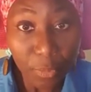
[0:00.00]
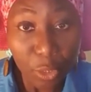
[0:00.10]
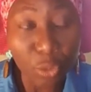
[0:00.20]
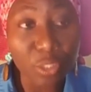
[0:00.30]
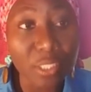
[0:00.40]

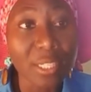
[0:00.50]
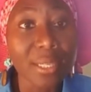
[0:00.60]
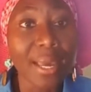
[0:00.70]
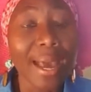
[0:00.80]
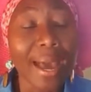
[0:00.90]
to see
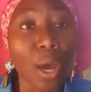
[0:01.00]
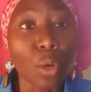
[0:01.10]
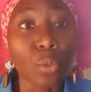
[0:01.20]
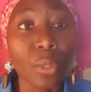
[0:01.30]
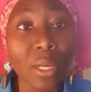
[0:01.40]

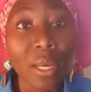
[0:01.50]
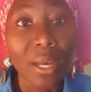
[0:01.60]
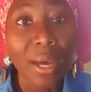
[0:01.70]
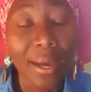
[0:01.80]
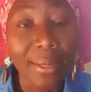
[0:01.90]
how I